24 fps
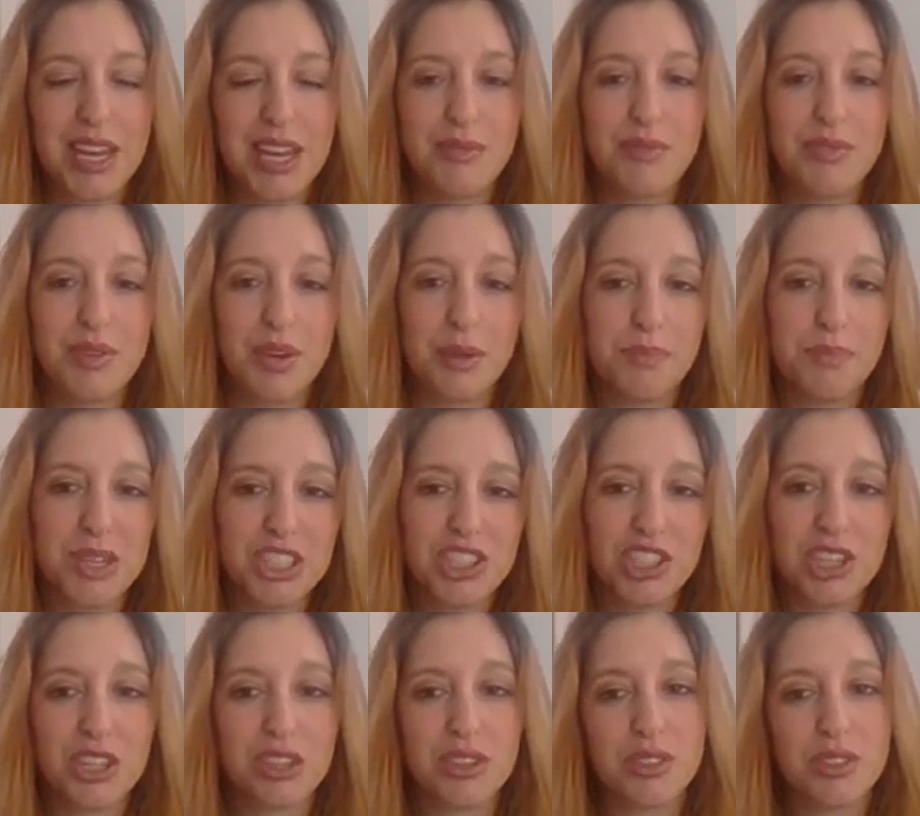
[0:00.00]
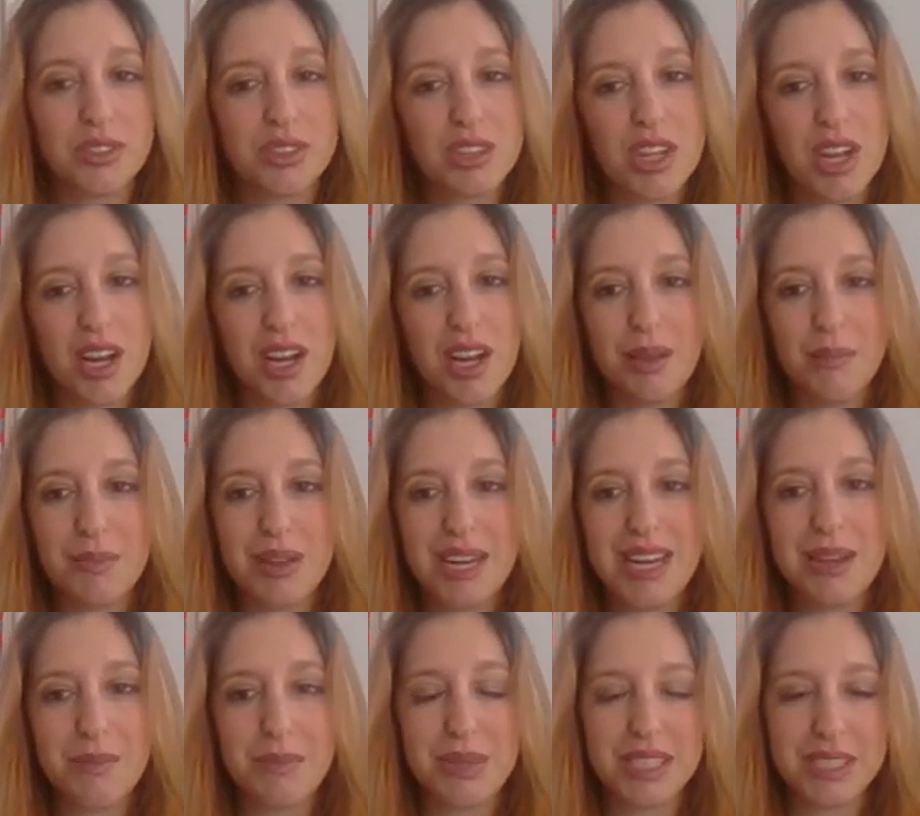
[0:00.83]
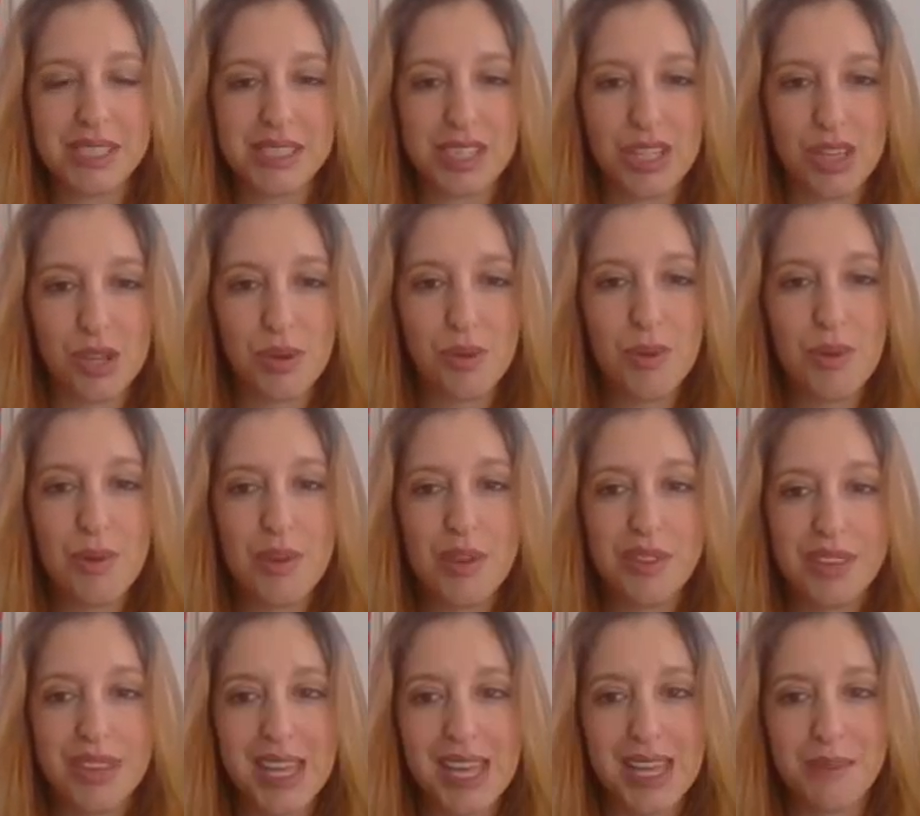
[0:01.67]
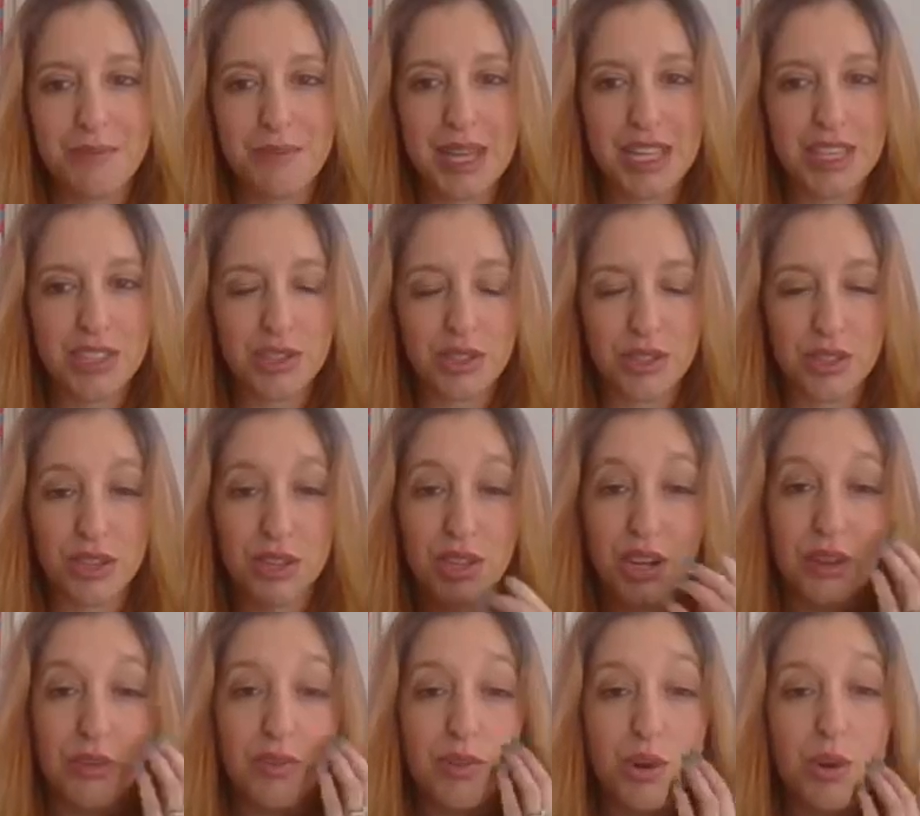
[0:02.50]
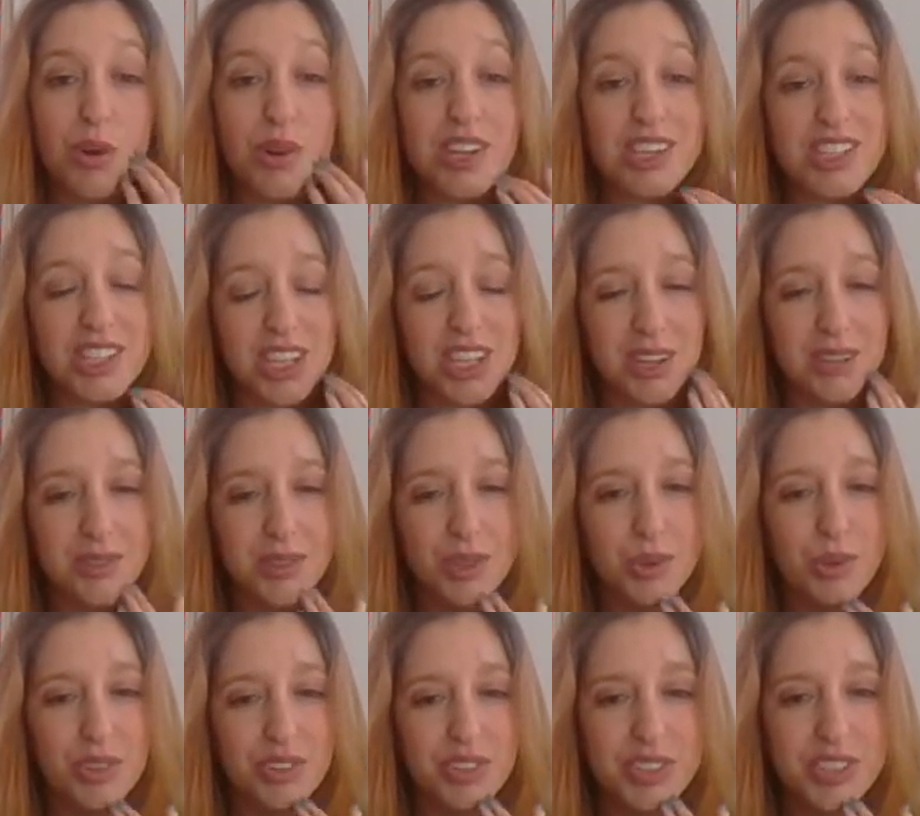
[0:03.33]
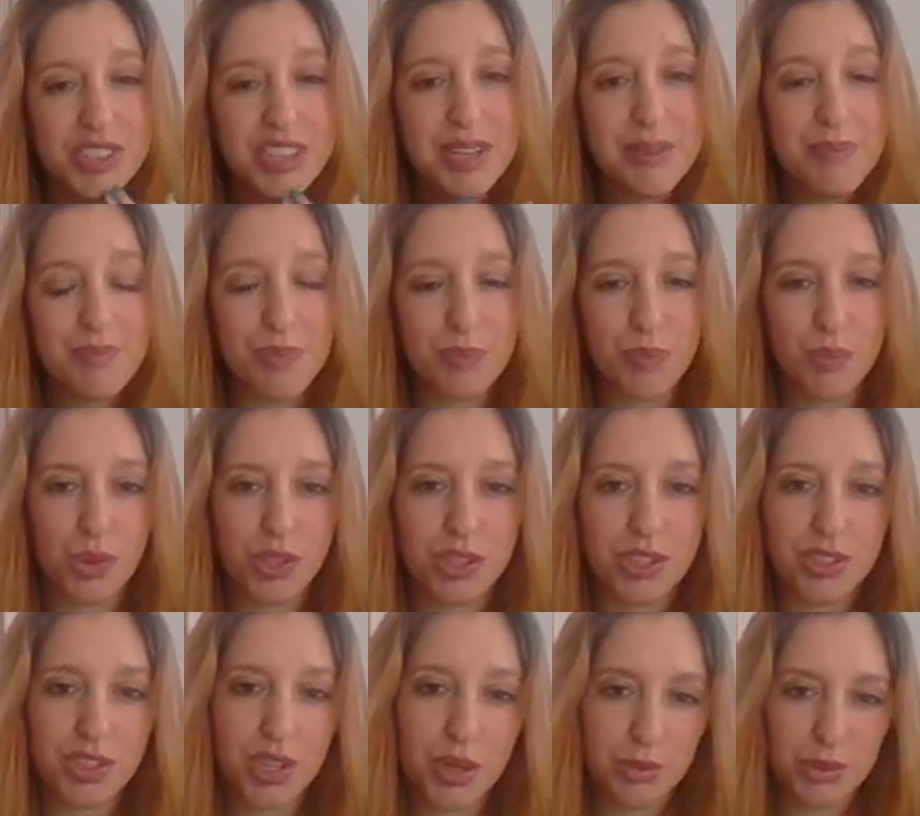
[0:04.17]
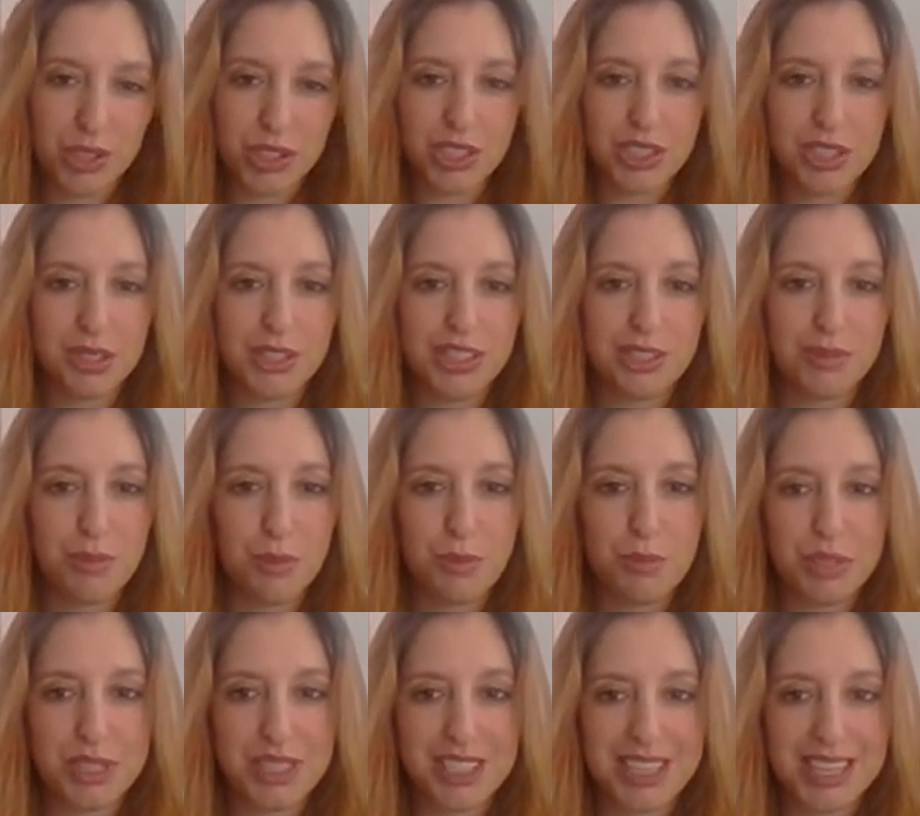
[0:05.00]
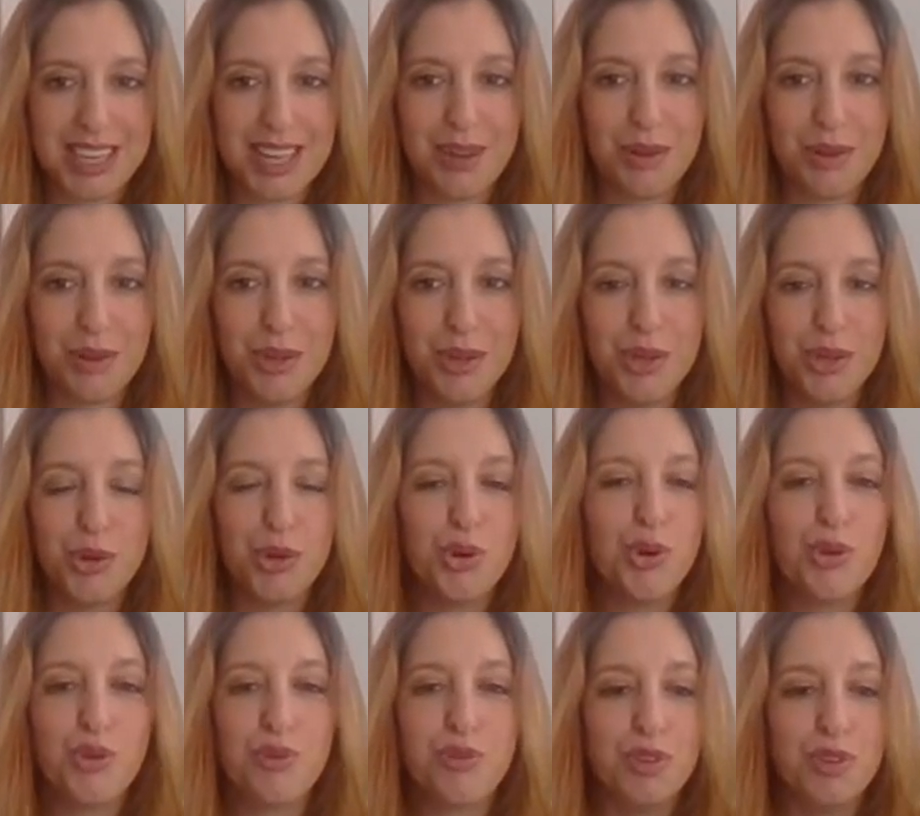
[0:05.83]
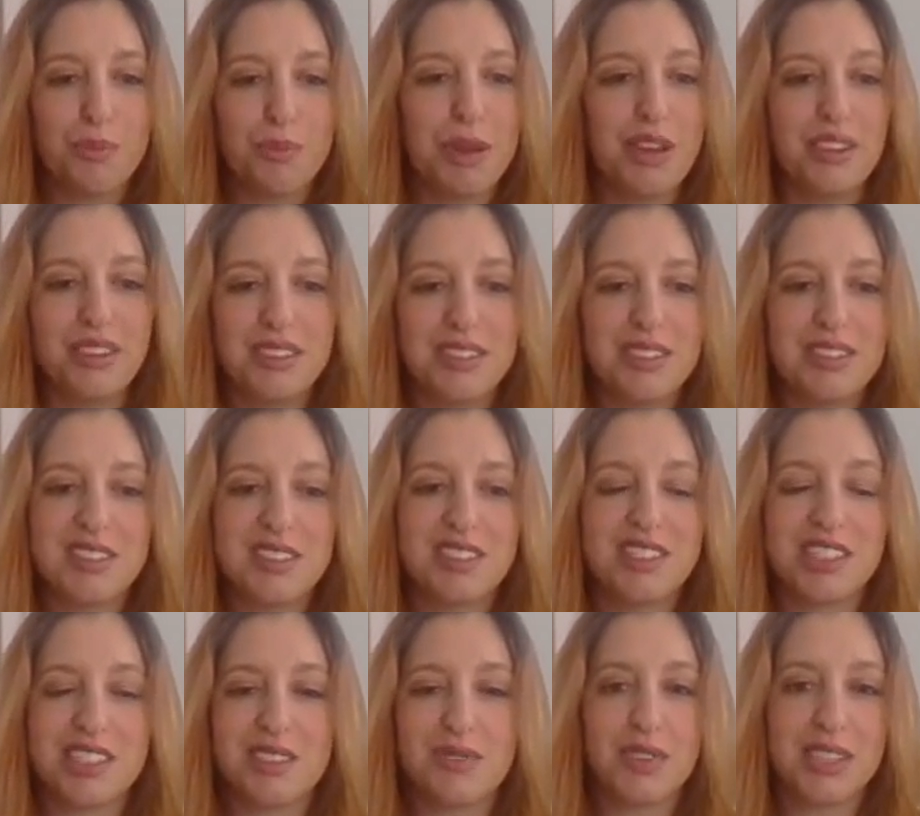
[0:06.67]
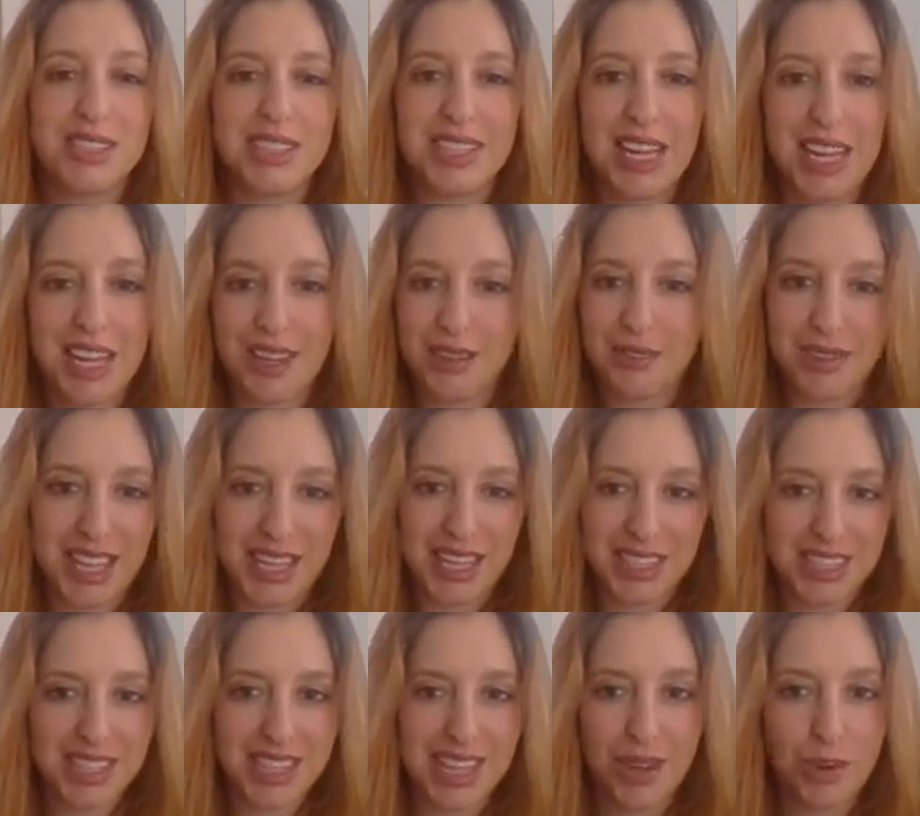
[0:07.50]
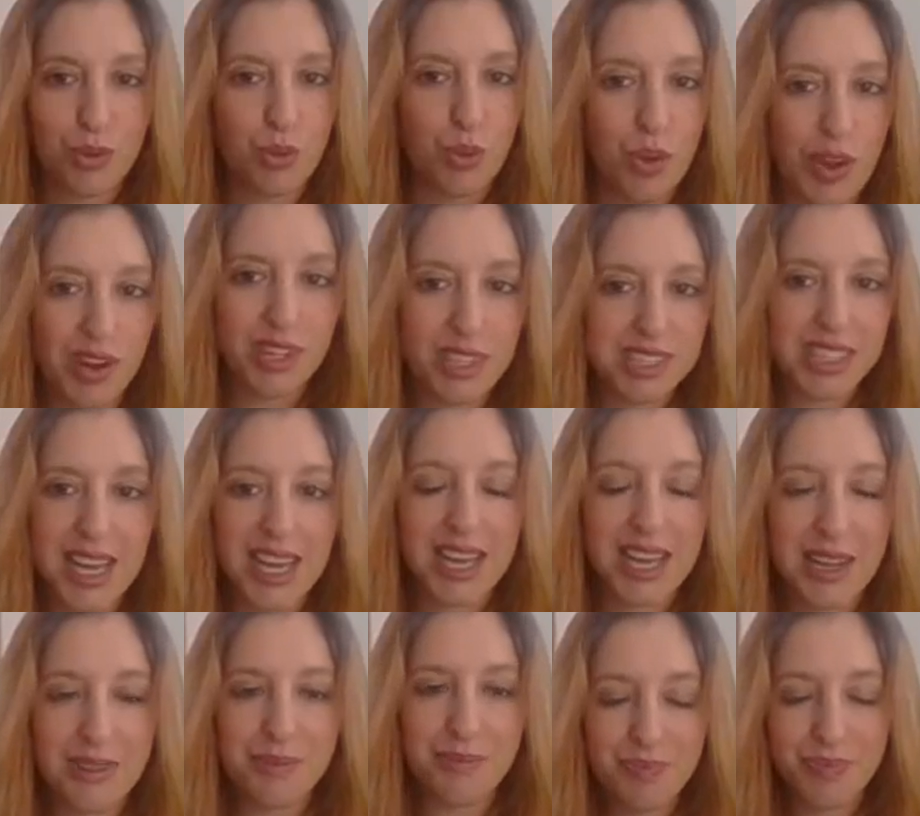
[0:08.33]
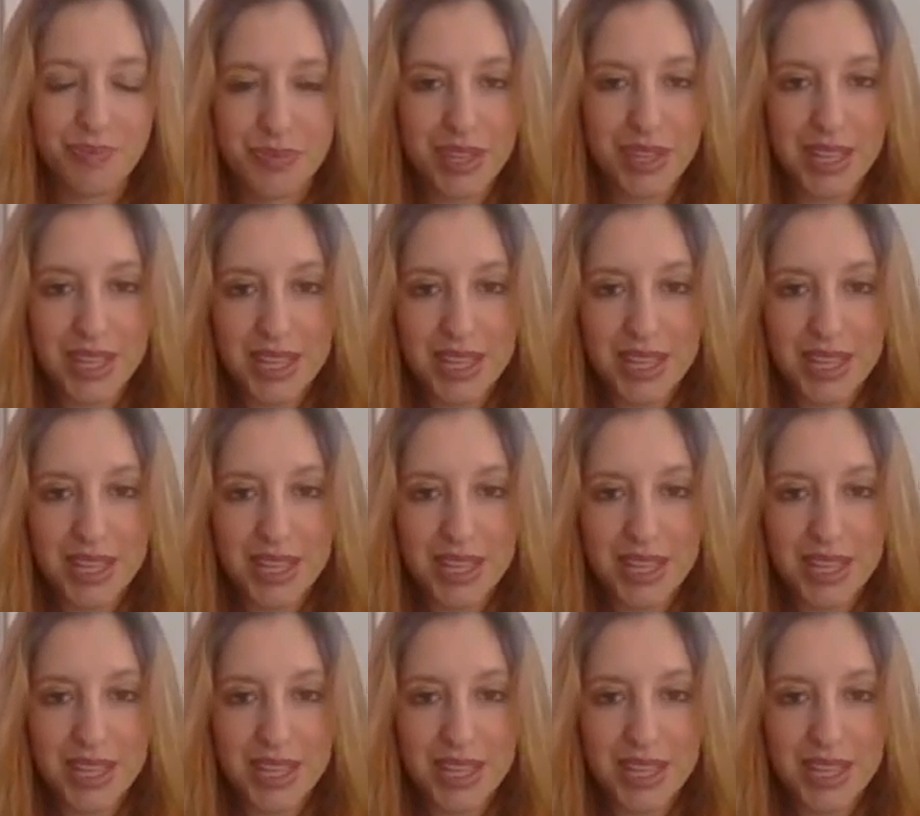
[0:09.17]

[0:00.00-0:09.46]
And if your budget or your time limits you, then make sure that you go for quality over quantity. What you don't want to do is be putting out awful posts just for the sake of getting out one a day.